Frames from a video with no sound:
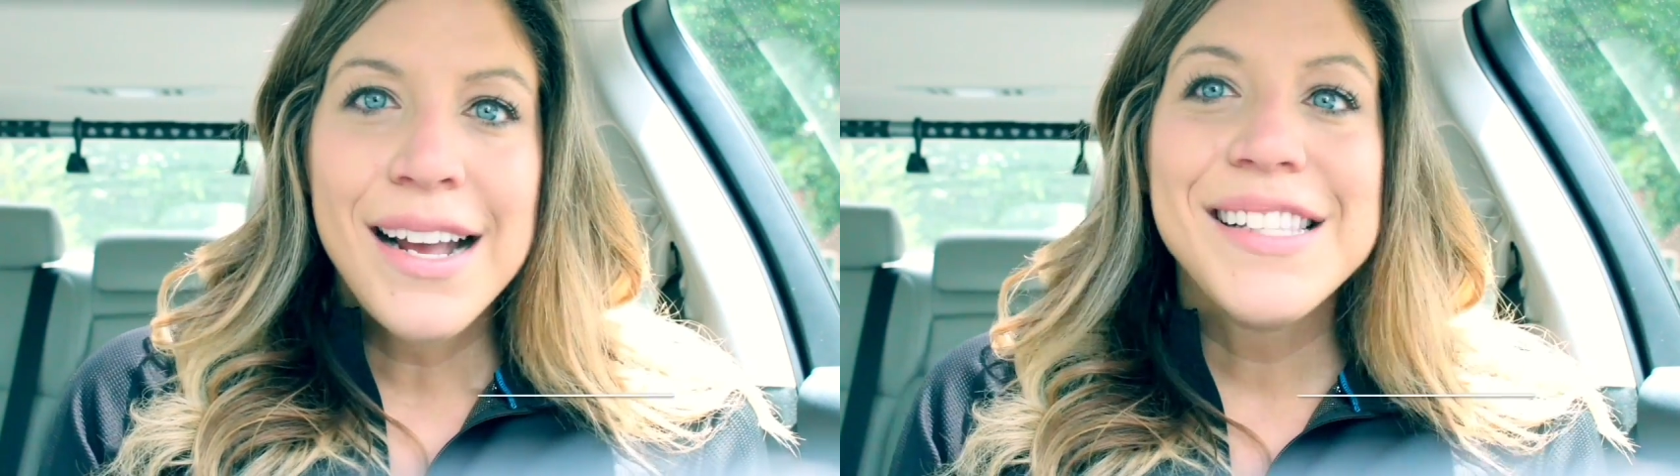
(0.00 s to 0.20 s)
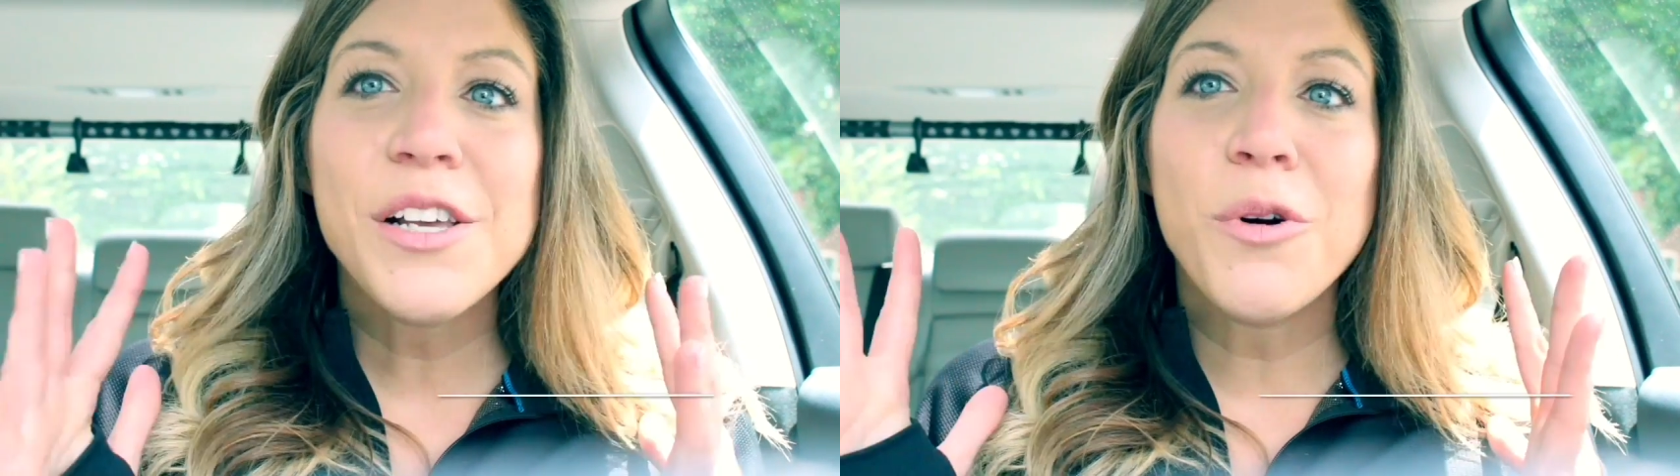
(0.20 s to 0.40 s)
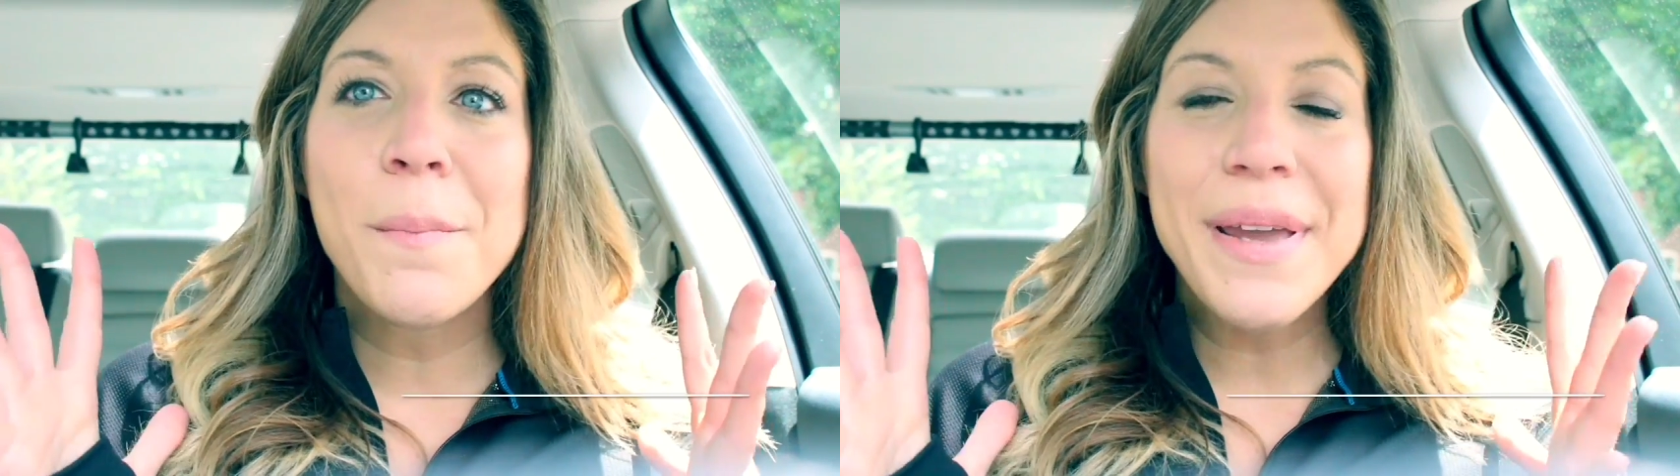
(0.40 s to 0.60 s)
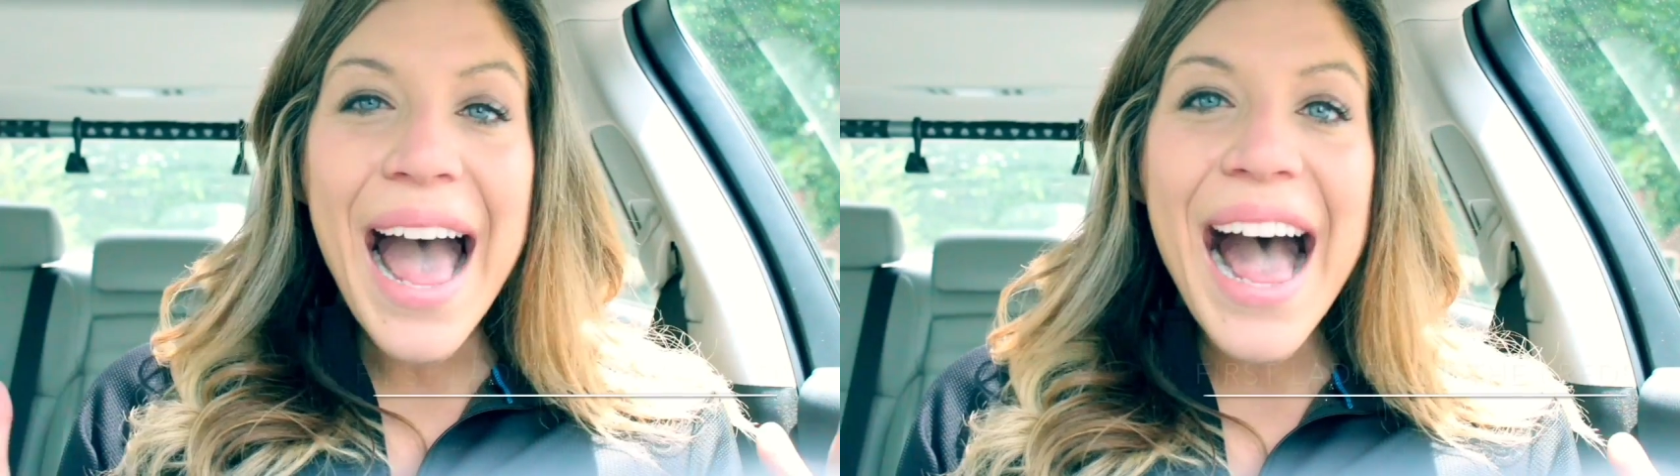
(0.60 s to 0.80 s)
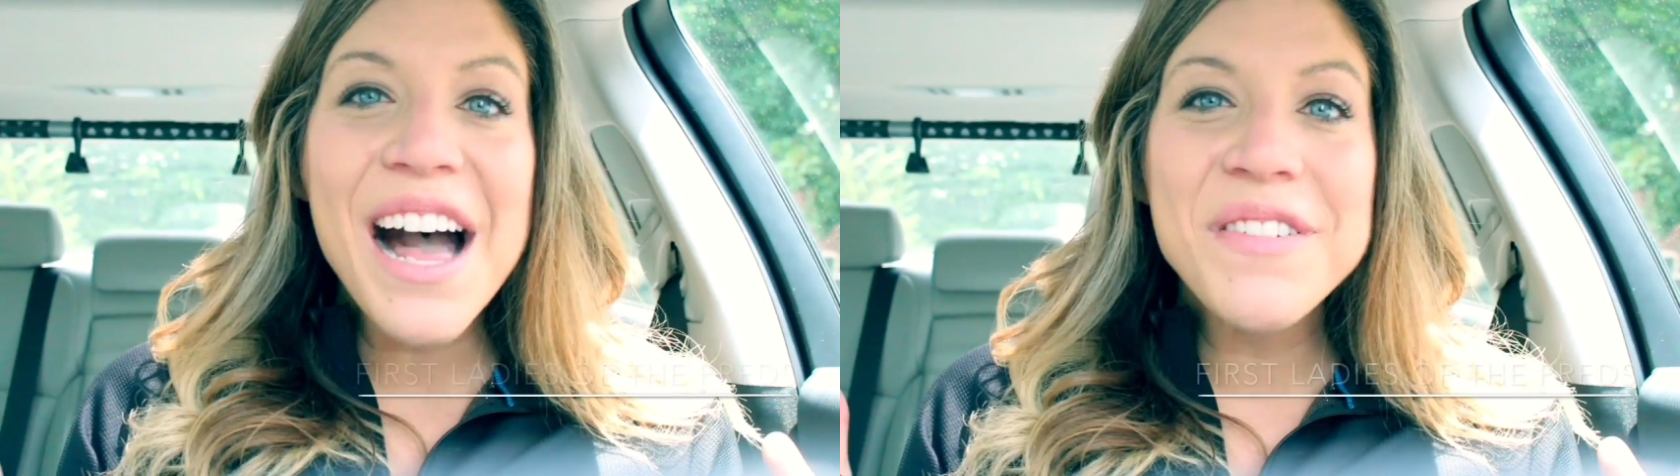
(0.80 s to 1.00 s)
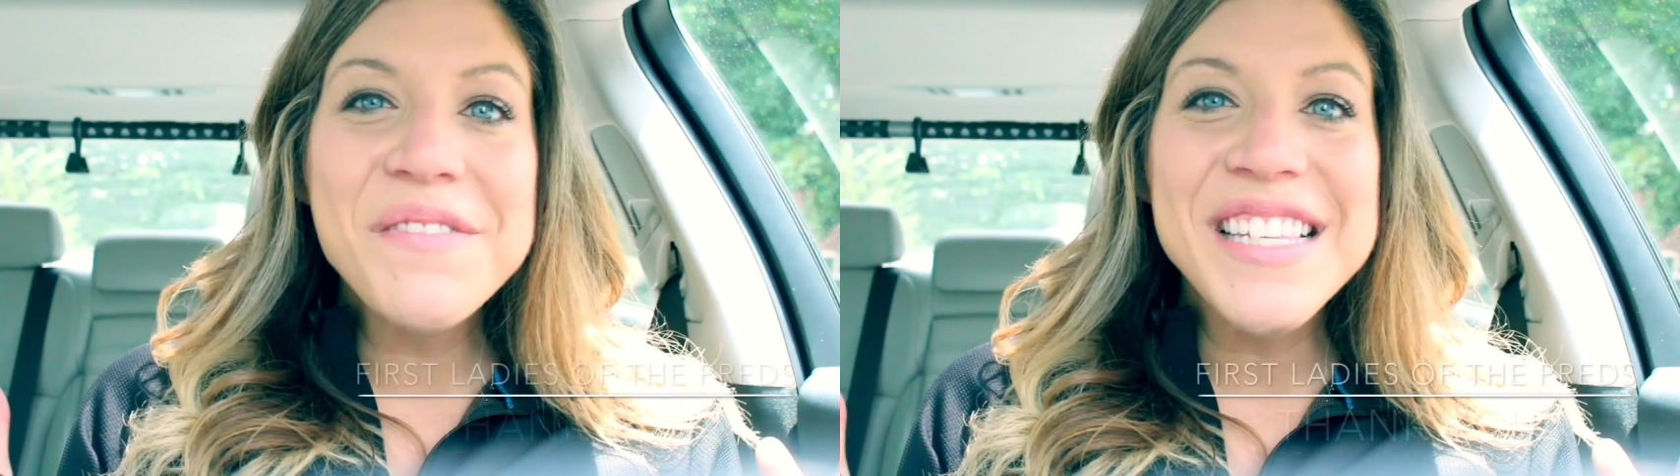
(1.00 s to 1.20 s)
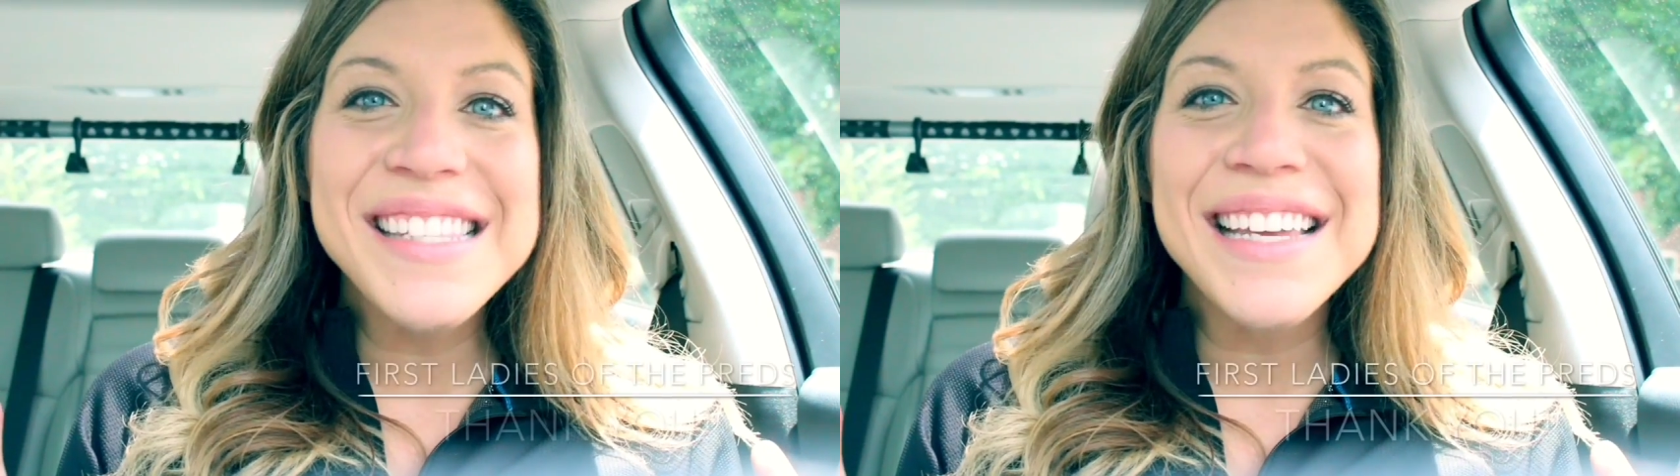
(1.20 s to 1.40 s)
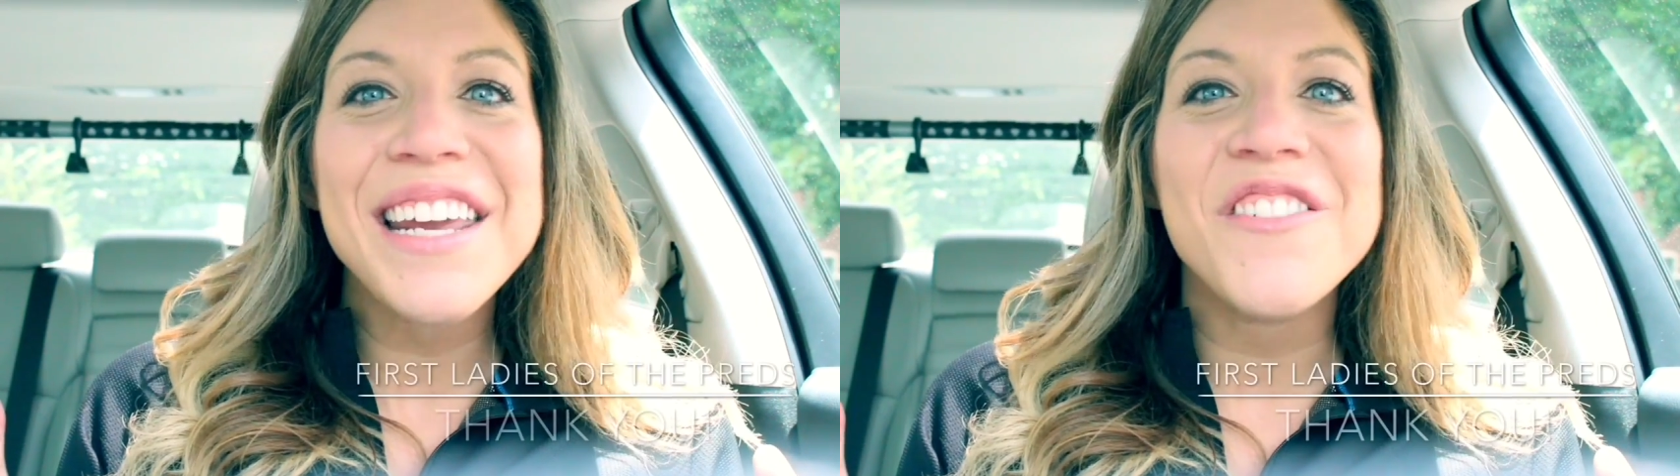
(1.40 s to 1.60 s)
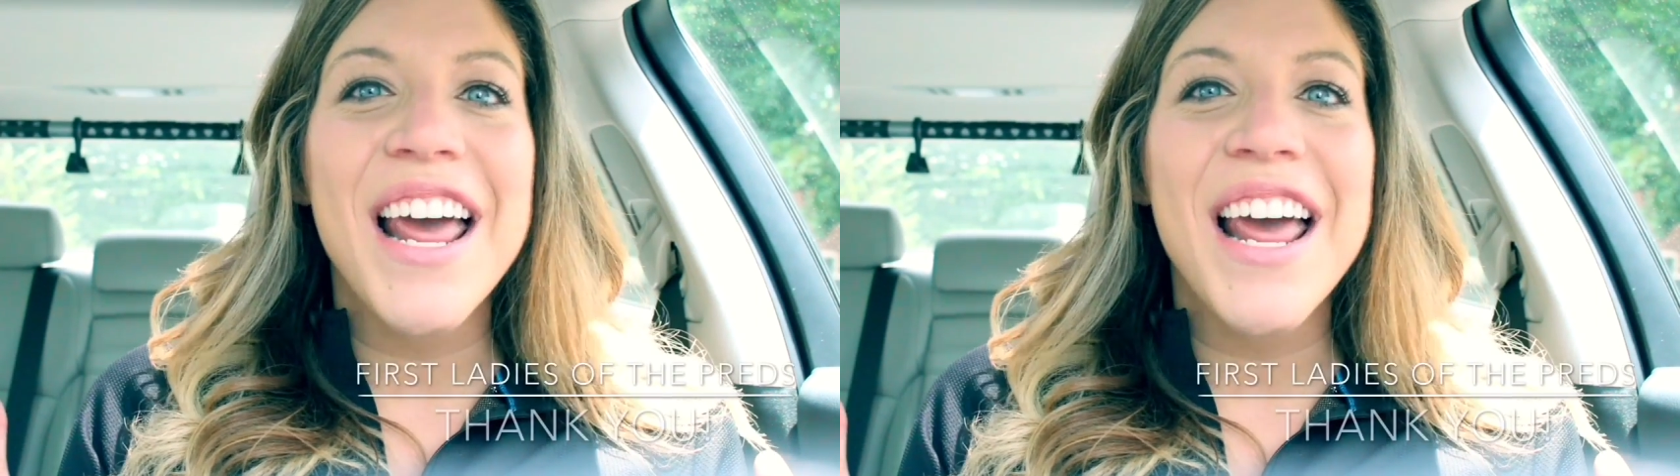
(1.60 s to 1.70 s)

So on behalf of the city of